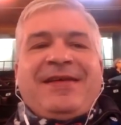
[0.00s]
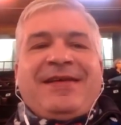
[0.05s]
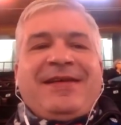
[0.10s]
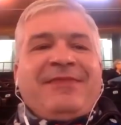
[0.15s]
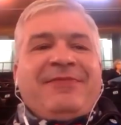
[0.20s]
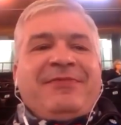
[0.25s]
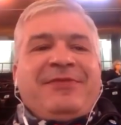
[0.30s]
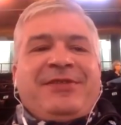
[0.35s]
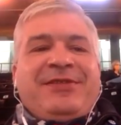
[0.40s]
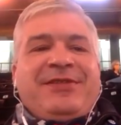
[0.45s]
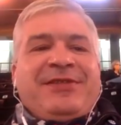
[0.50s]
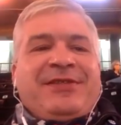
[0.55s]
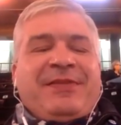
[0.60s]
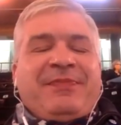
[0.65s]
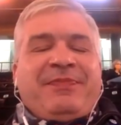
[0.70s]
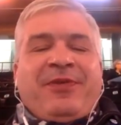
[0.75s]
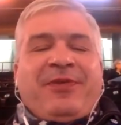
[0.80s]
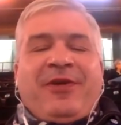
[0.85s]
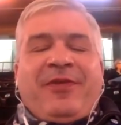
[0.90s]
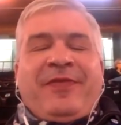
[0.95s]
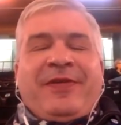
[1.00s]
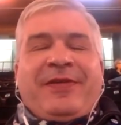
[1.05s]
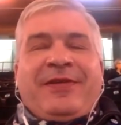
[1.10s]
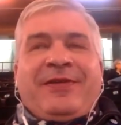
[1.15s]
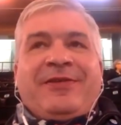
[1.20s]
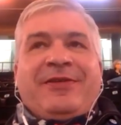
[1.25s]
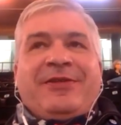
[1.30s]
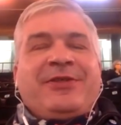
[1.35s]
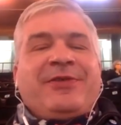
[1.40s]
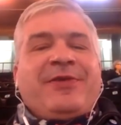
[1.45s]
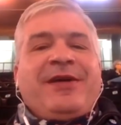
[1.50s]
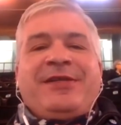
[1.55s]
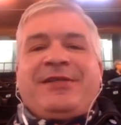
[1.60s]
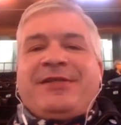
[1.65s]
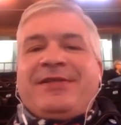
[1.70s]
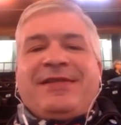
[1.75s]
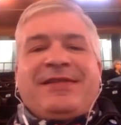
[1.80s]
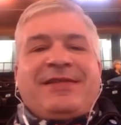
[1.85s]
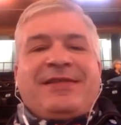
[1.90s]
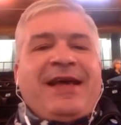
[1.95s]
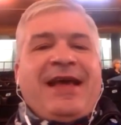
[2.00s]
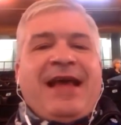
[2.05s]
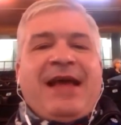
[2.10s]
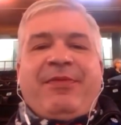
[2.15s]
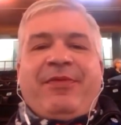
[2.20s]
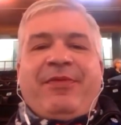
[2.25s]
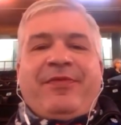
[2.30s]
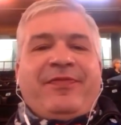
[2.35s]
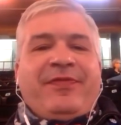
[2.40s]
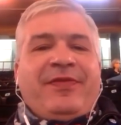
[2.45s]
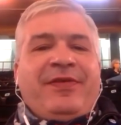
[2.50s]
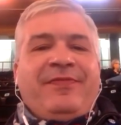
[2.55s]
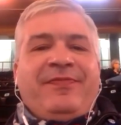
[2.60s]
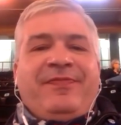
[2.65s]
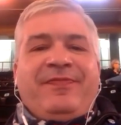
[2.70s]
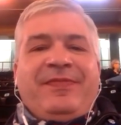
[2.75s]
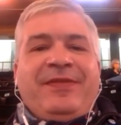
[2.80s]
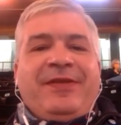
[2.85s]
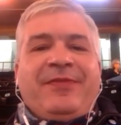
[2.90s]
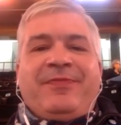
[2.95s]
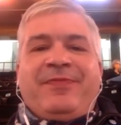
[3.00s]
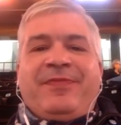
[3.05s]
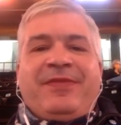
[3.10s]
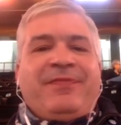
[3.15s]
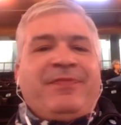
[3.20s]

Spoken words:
It was just a perfect illustration, this game, of you know,